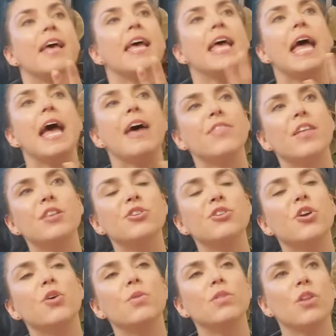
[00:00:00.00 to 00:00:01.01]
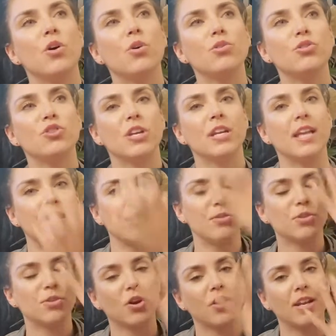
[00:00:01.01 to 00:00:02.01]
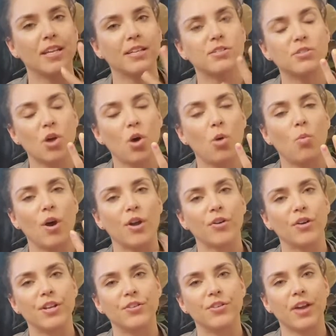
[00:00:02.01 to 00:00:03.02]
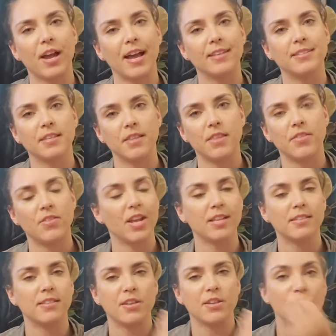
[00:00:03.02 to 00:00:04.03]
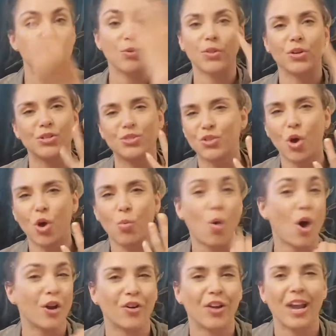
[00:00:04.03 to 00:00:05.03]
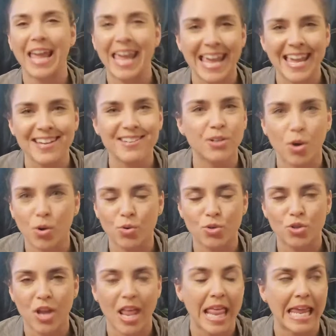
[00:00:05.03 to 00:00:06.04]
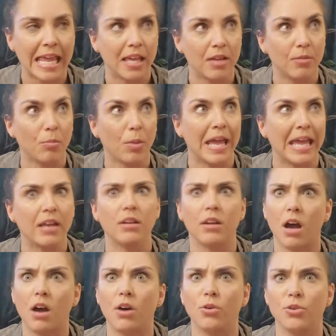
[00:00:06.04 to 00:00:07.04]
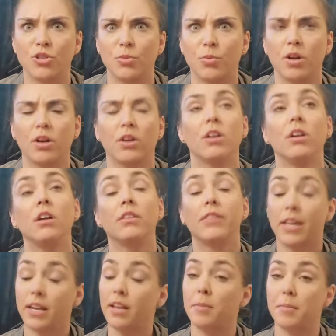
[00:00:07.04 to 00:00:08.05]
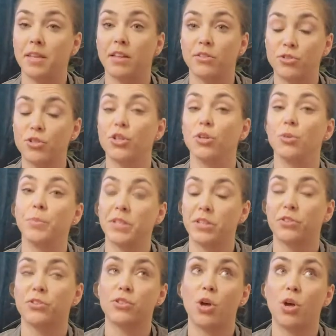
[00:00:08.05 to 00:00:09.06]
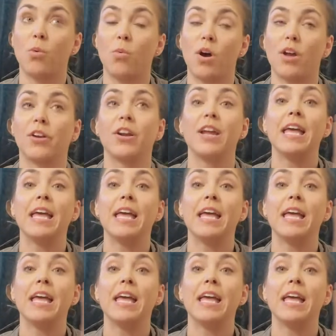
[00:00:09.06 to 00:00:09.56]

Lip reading: And then you go in the ocean and you start getting salt water in your eyes, and then the next thing you know, there's salt water and ocean, not ocean water. That's true, but there's salt water